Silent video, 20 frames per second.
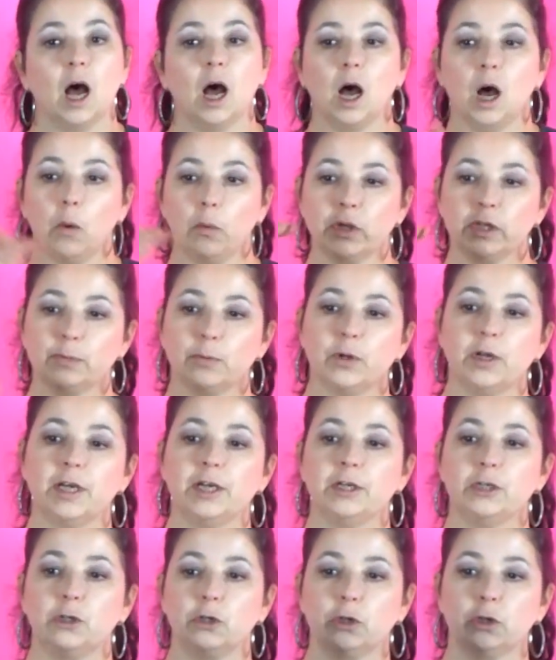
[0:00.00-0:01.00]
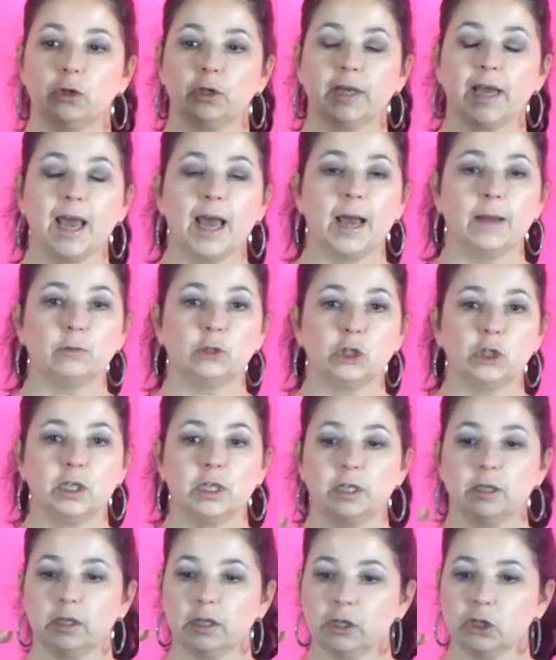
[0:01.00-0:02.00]
Always put in your caption,
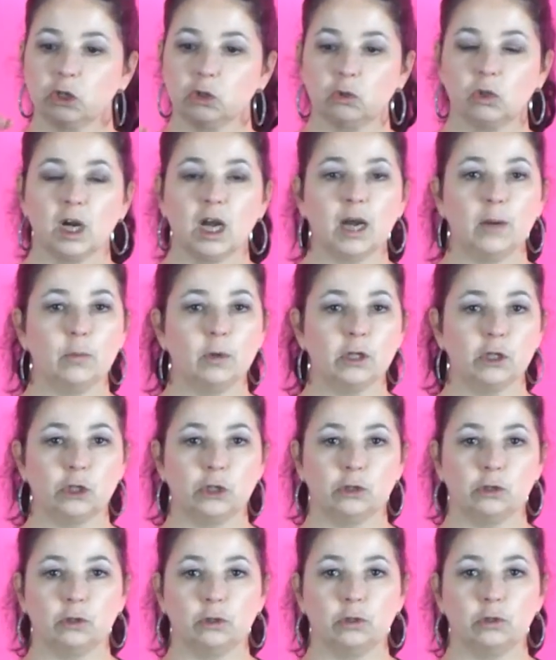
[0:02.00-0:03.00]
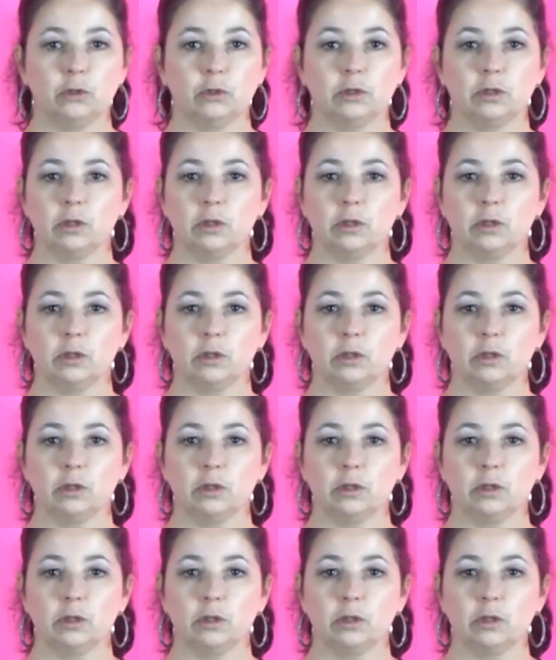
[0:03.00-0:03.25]
describe what your